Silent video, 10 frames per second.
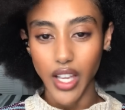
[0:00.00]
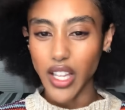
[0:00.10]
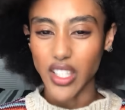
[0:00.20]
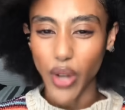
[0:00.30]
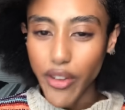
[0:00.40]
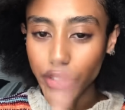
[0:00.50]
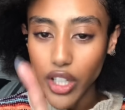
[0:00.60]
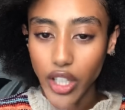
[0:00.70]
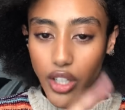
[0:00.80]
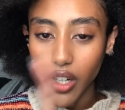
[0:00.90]
So every
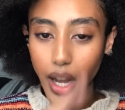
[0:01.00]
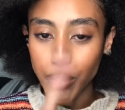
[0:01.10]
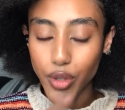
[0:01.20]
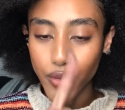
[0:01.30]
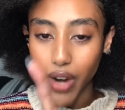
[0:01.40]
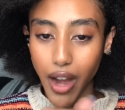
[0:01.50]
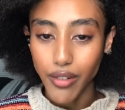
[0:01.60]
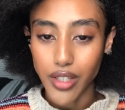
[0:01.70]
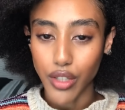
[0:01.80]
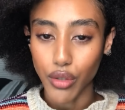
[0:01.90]
year comes
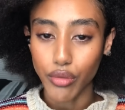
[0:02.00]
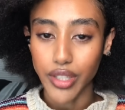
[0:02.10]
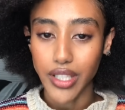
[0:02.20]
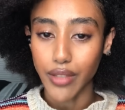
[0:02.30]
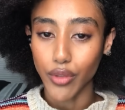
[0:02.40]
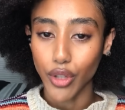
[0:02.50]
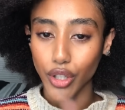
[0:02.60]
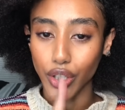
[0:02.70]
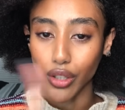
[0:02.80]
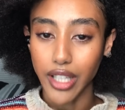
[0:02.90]
around and you receive your
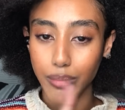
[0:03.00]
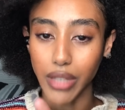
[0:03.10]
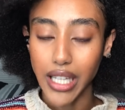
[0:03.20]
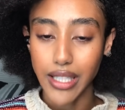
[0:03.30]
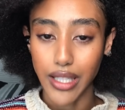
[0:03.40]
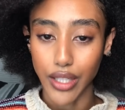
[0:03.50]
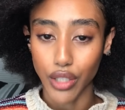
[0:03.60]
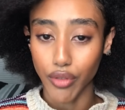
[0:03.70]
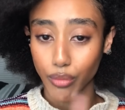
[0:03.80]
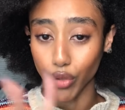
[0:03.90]
yearly blessings
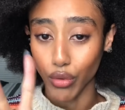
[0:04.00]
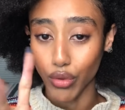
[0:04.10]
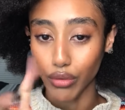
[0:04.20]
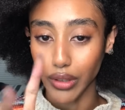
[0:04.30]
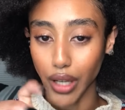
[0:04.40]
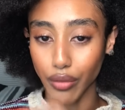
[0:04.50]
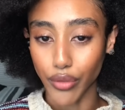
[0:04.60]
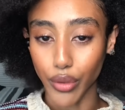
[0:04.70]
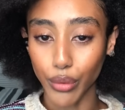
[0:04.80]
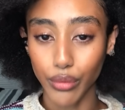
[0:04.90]
from those who love
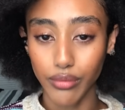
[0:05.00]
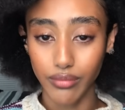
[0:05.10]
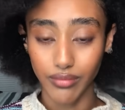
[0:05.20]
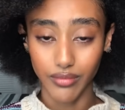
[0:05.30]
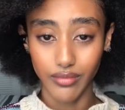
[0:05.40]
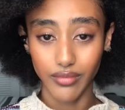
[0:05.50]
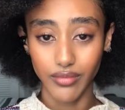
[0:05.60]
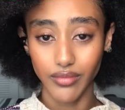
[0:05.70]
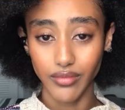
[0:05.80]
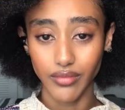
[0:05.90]
you.
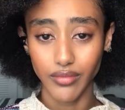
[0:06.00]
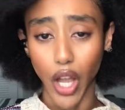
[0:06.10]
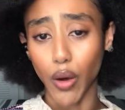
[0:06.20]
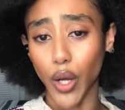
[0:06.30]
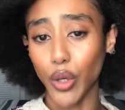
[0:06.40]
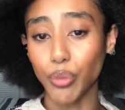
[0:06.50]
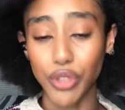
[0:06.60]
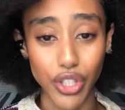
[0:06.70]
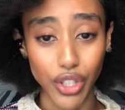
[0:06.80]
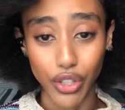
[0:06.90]
Oh, I hope
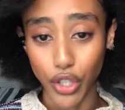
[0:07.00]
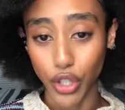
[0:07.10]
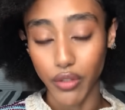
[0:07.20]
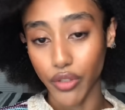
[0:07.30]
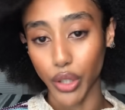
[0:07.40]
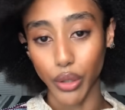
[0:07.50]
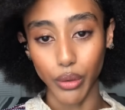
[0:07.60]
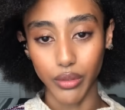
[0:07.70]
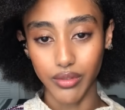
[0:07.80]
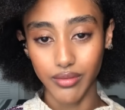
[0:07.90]
this year is good for
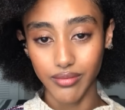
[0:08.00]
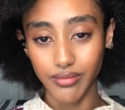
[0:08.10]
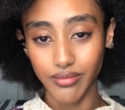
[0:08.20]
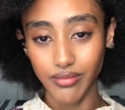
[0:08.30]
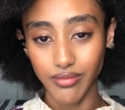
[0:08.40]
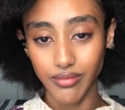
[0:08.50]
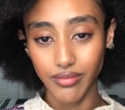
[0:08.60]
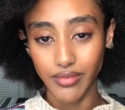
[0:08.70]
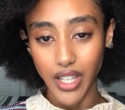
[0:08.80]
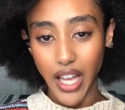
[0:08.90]
you.
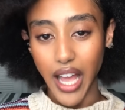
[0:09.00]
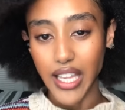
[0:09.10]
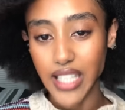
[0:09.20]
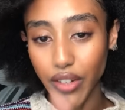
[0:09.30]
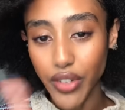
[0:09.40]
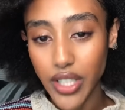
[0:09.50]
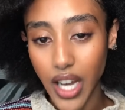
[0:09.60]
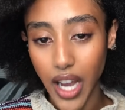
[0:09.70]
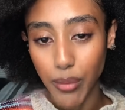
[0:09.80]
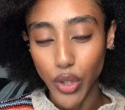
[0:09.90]
And every
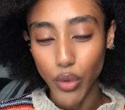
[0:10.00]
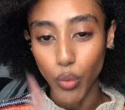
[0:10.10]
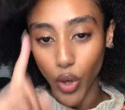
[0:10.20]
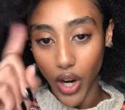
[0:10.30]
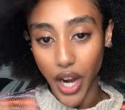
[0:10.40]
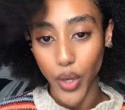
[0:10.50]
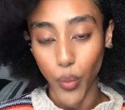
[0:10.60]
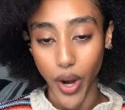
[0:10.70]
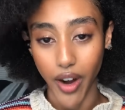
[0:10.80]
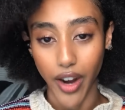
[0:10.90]
time you were
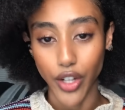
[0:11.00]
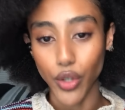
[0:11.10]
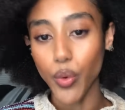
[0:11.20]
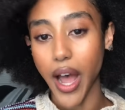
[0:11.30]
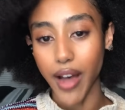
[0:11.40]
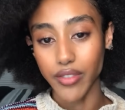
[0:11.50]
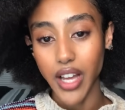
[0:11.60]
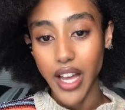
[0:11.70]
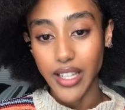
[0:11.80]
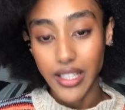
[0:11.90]
unaware and you have
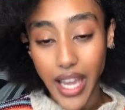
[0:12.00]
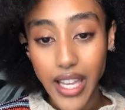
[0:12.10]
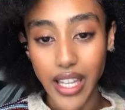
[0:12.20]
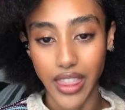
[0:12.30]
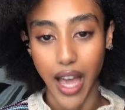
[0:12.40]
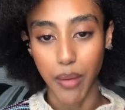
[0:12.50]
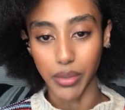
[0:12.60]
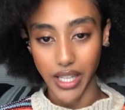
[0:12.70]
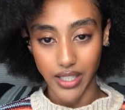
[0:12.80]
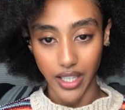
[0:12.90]
taken that
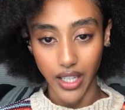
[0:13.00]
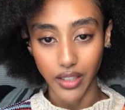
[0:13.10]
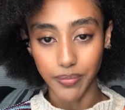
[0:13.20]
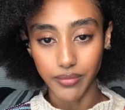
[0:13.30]
blessing,